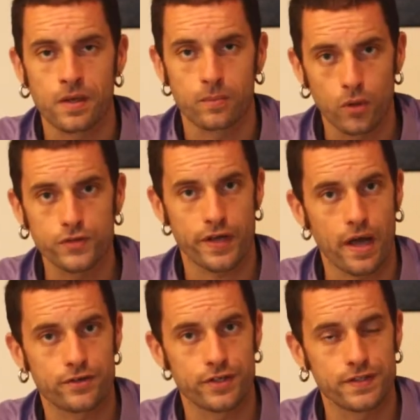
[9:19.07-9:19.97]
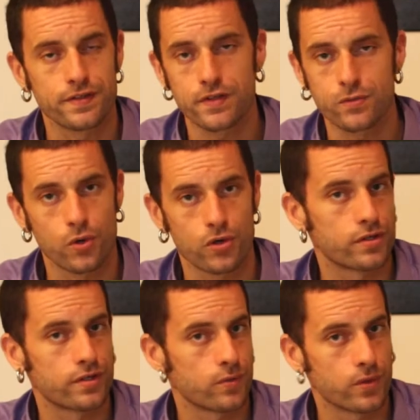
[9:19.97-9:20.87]
most countries in this
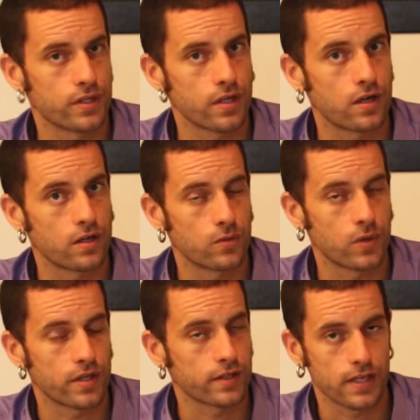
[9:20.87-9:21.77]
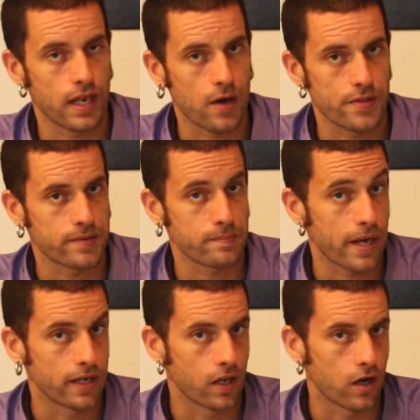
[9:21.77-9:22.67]
world will not allow that
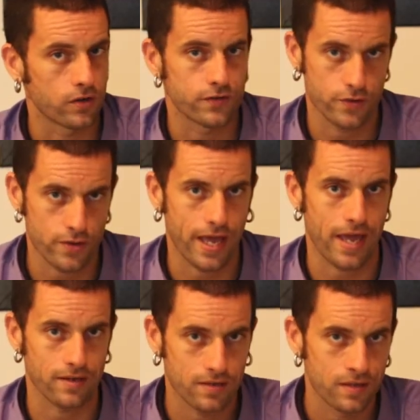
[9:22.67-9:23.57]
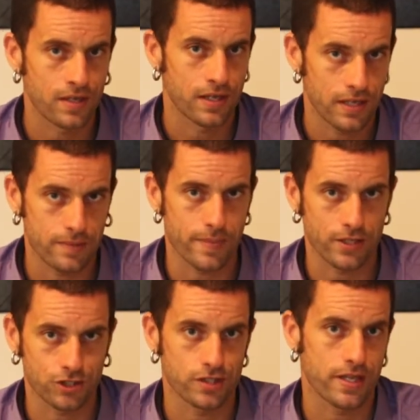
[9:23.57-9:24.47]
by law. So you can
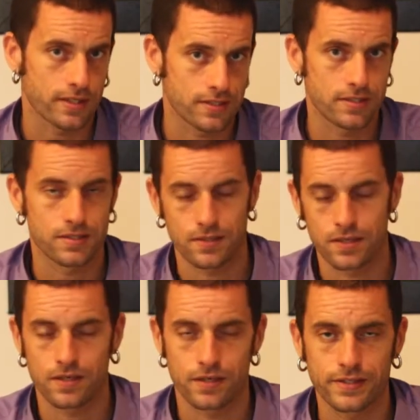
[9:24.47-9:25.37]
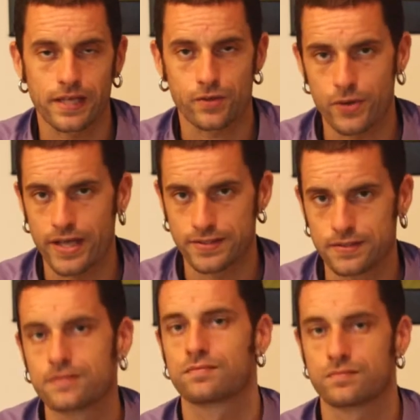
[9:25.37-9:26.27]
imagine that that
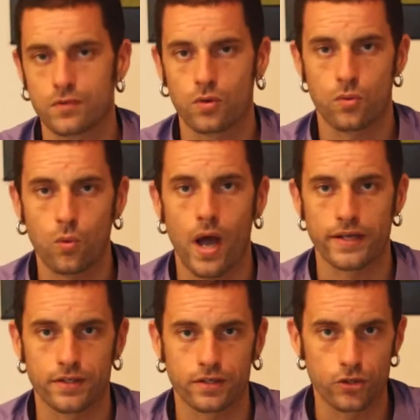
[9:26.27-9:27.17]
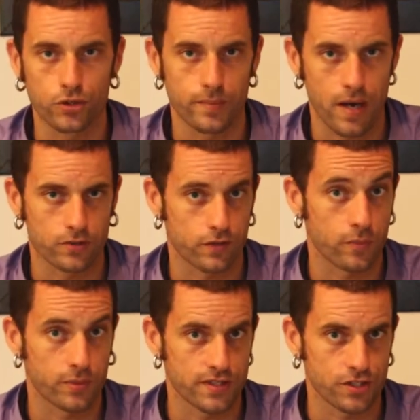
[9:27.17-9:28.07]
creates quite a good amount of
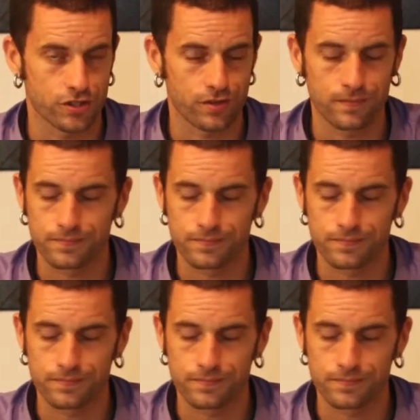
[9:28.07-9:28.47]
opposition.